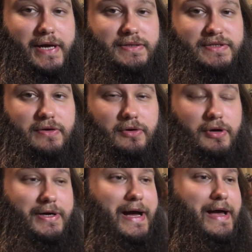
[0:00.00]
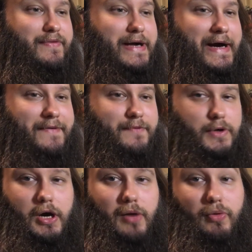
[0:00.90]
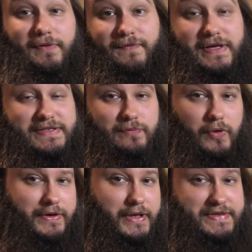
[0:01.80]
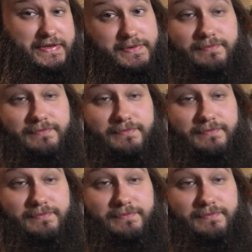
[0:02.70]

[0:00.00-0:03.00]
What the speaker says: in so long, I have kind of forgot what fits and what doesn't.